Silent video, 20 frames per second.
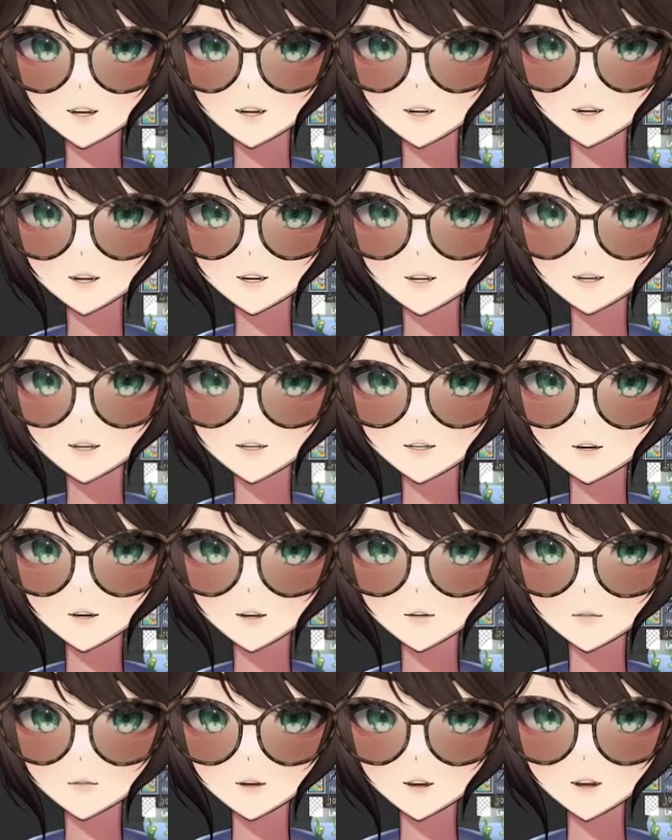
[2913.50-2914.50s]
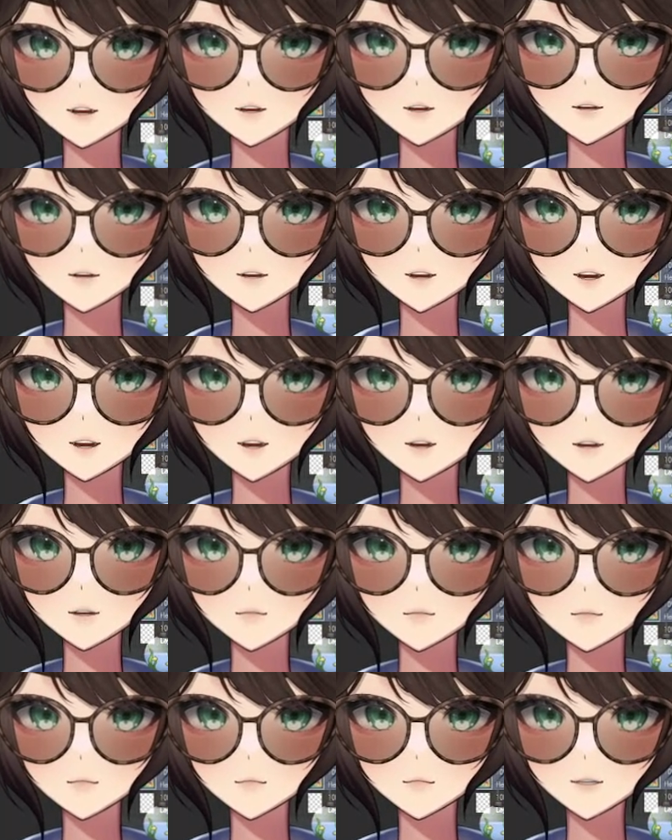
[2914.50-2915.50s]
These look weird. I just
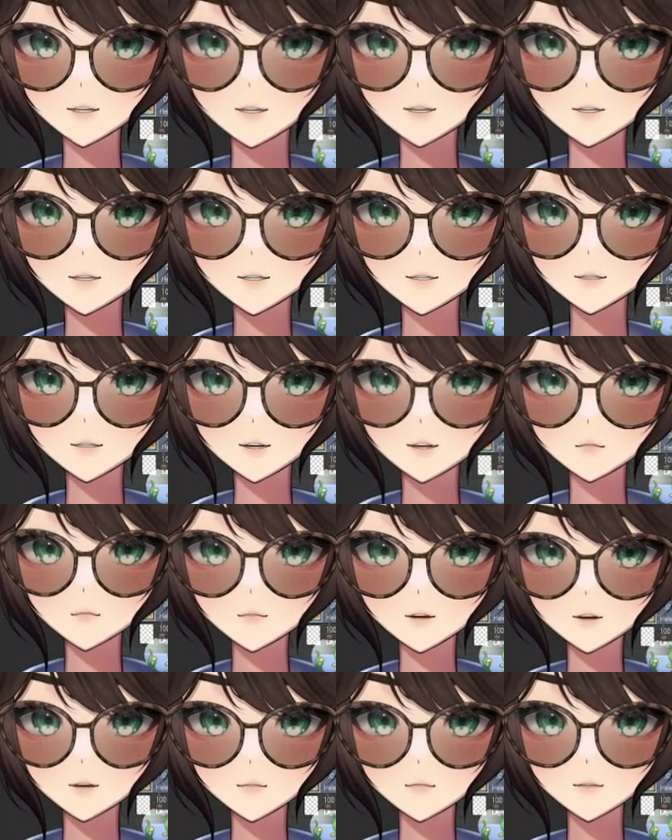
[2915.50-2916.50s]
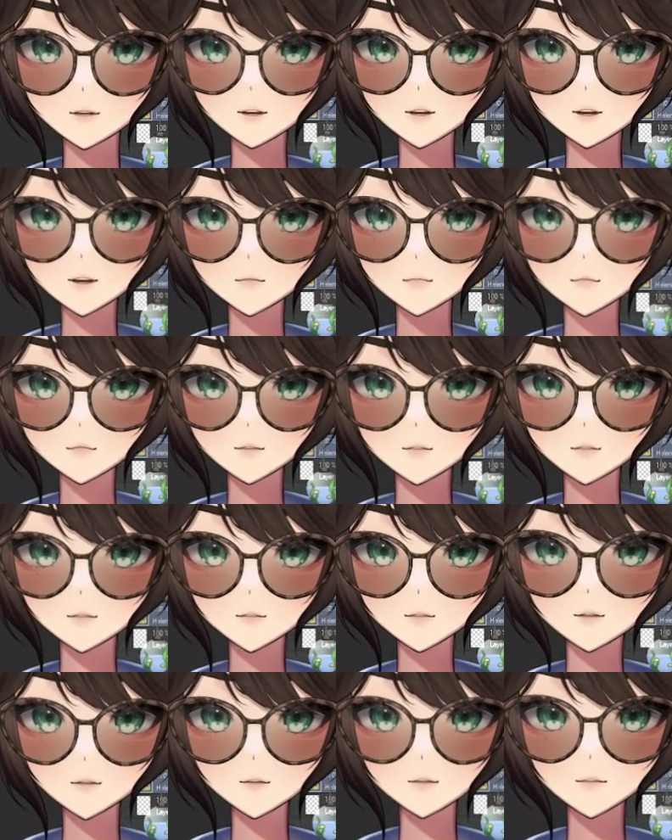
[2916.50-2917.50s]
don't see these shapes that they're talking about in
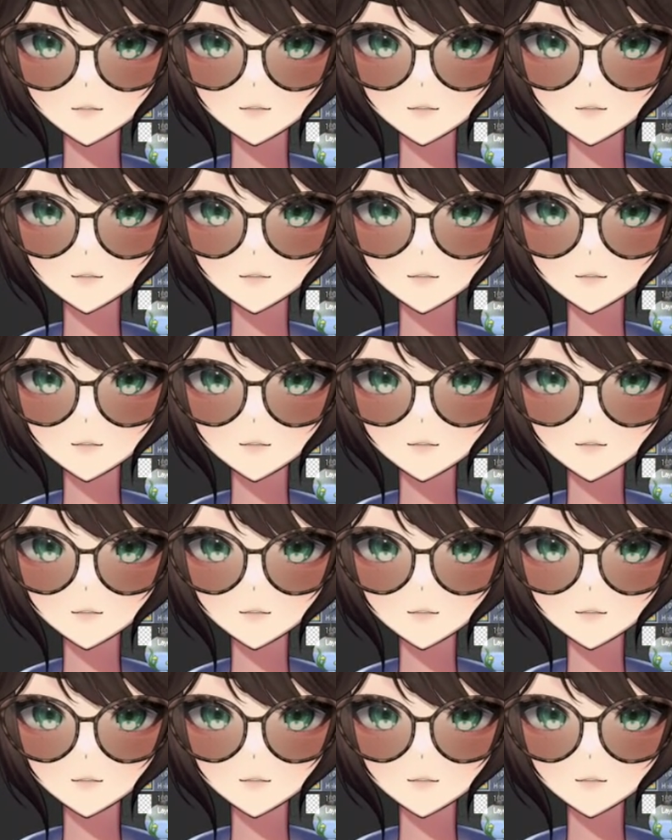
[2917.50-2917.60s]
here.